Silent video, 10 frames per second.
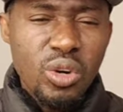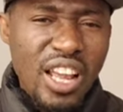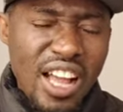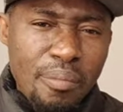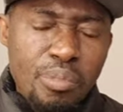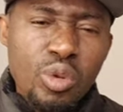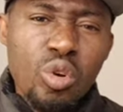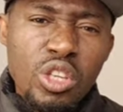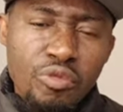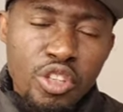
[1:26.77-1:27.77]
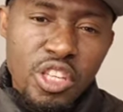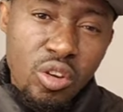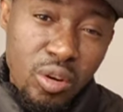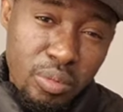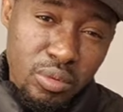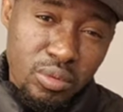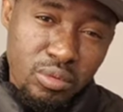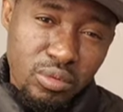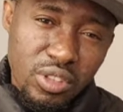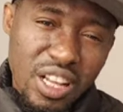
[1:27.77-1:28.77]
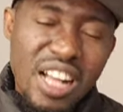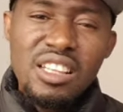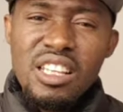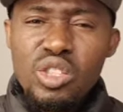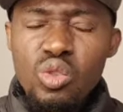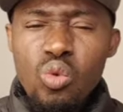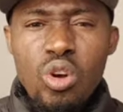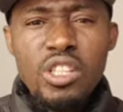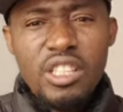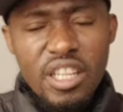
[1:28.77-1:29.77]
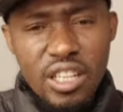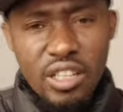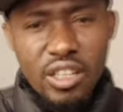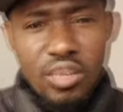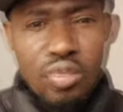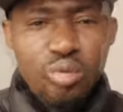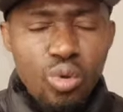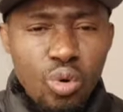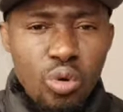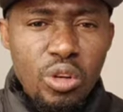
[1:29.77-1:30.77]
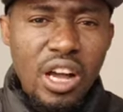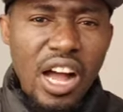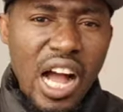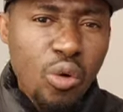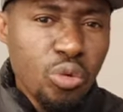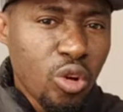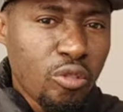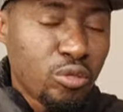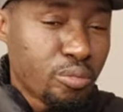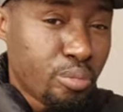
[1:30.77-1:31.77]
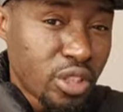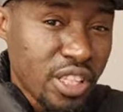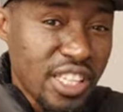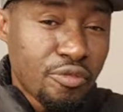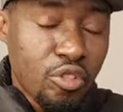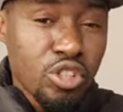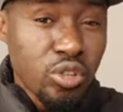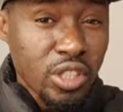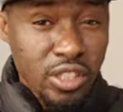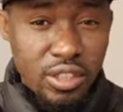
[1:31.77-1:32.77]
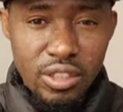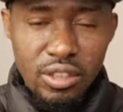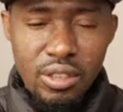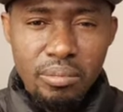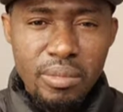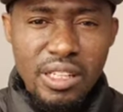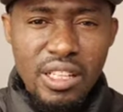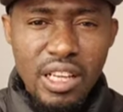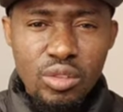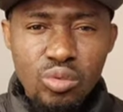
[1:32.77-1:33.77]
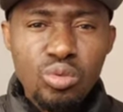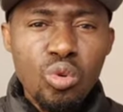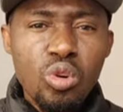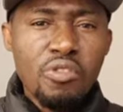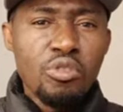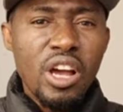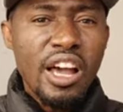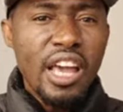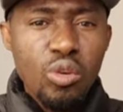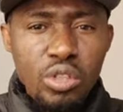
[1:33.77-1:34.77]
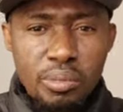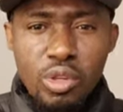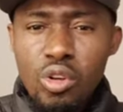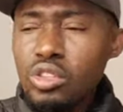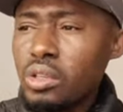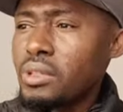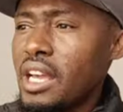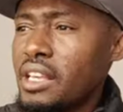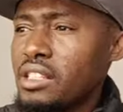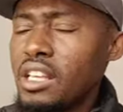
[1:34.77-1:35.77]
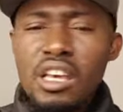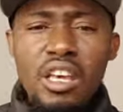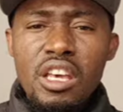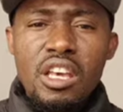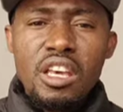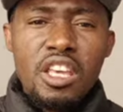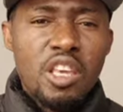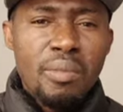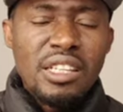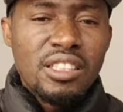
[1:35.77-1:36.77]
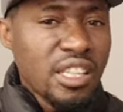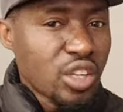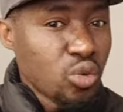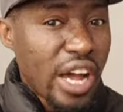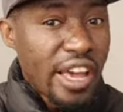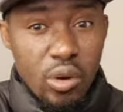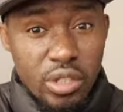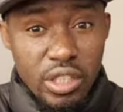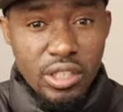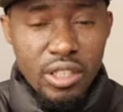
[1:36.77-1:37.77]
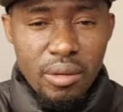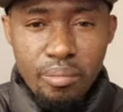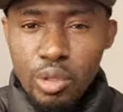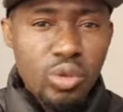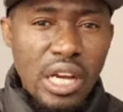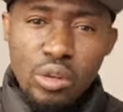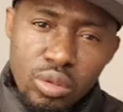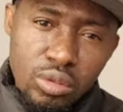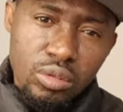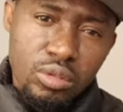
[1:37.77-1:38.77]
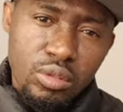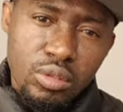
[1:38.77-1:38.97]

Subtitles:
try and be going for checkup at least once in a year to know how your body is functioning, my dear, to know if you are healthy, because sometimes you might think you are healthy, but you are not.